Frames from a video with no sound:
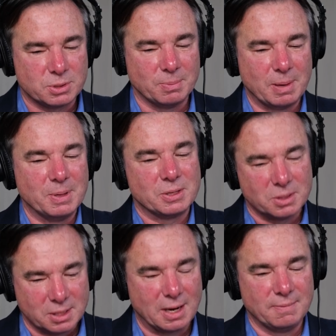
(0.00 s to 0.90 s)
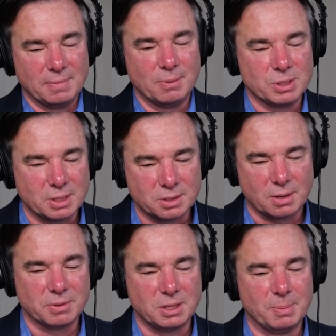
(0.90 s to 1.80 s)
So maybe I should say I wish I
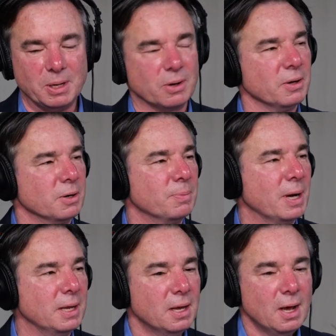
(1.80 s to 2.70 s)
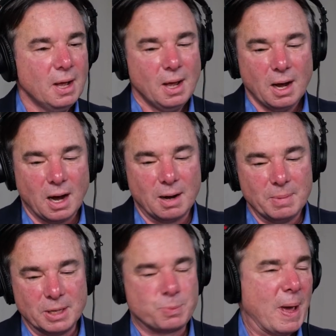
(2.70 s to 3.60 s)
discovered TV earlier, but
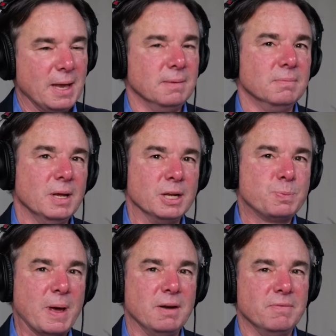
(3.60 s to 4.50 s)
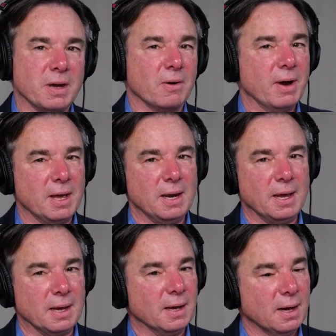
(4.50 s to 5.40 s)
it's been
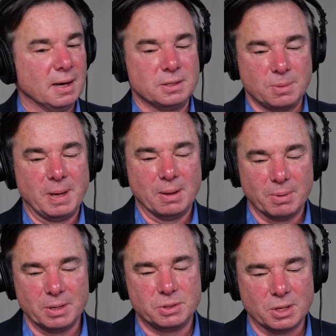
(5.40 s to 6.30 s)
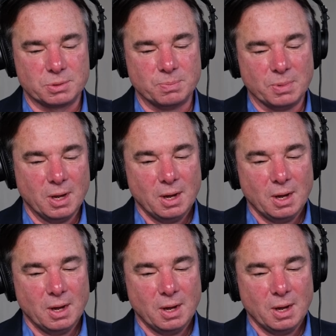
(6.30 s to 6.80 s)
invigorating to be able to just